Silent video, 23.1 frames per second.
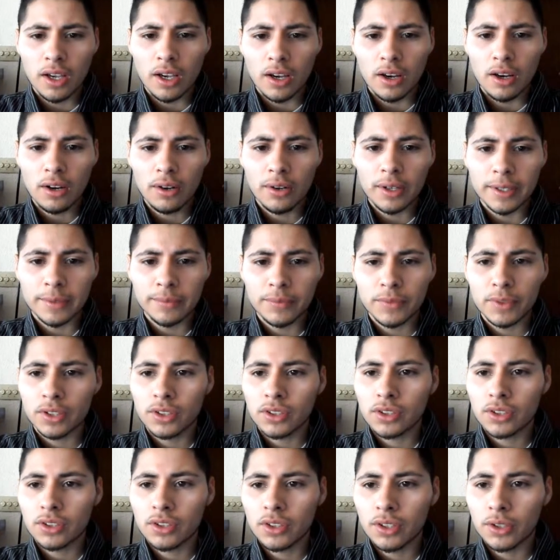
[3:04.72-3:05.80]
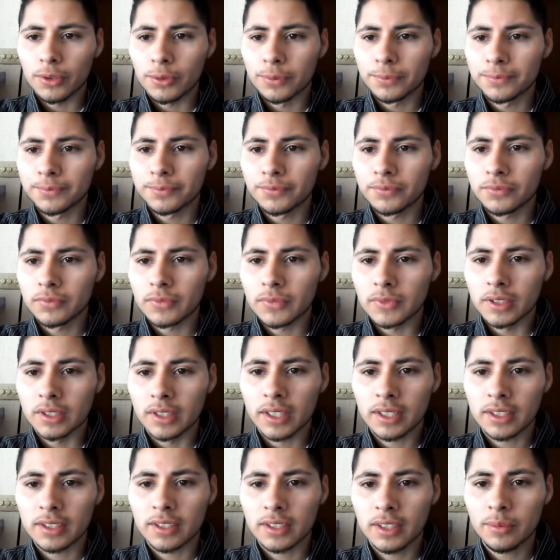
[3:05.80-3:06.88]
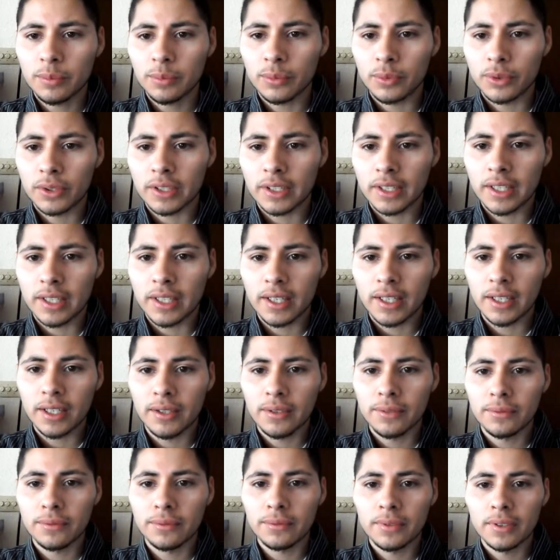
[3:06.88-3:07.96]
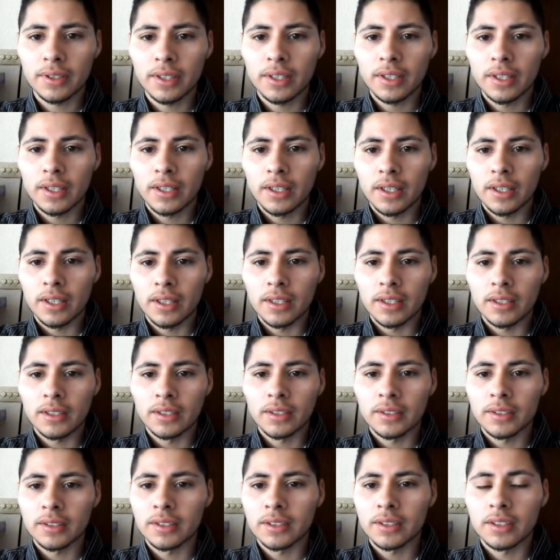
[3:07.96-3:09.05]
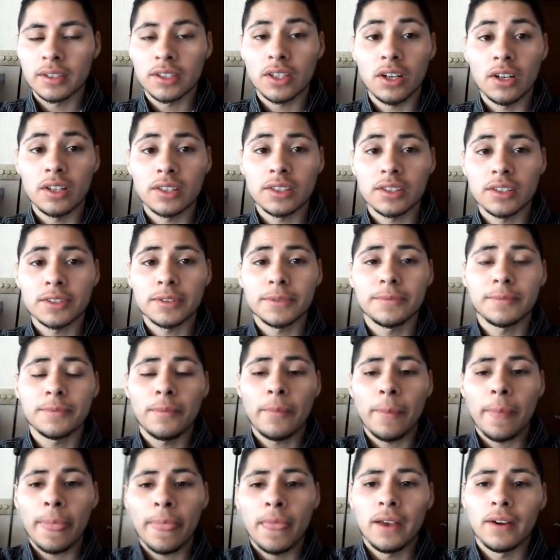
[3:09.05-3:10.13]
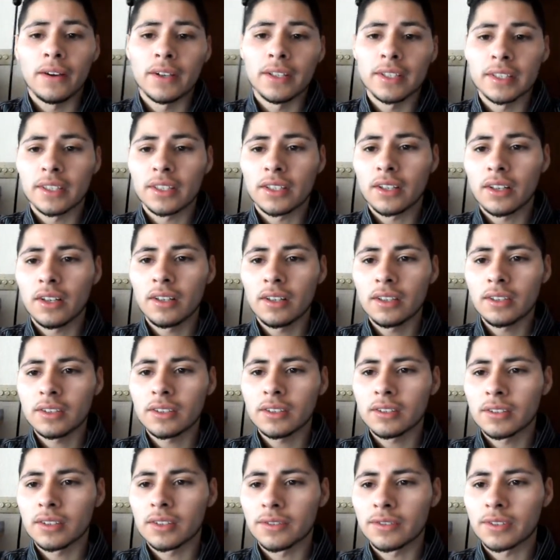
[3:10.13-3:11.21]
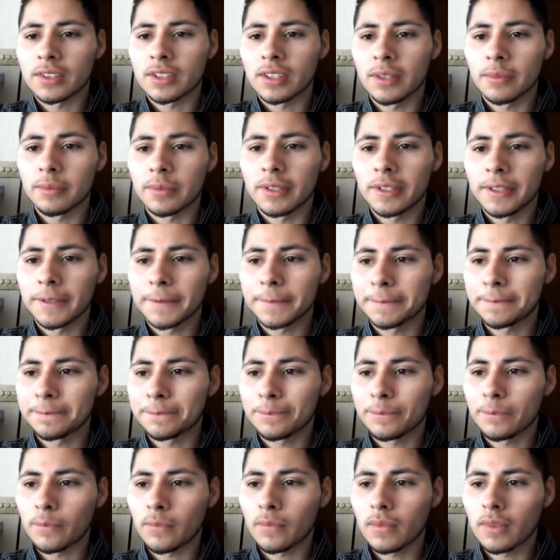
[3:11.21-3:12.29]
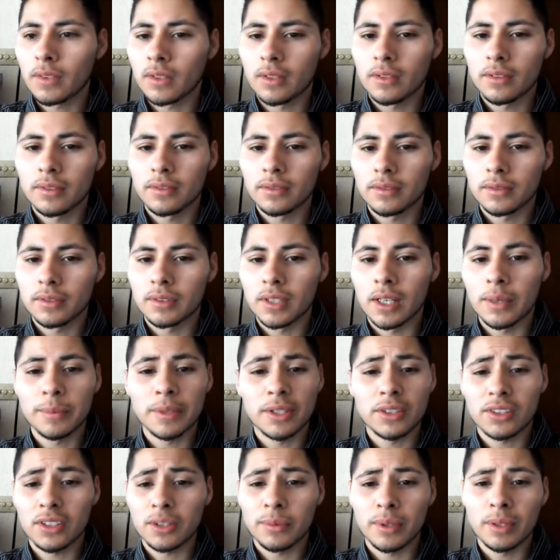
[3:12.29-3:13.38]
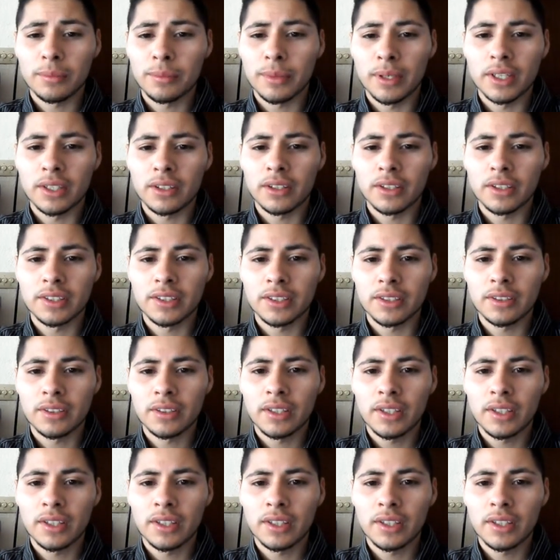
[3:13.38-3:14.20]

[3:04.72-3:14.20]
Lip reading: Alright, so next up we're going to have cost. Alright, the cost of something. I'm not talking about buying cards here.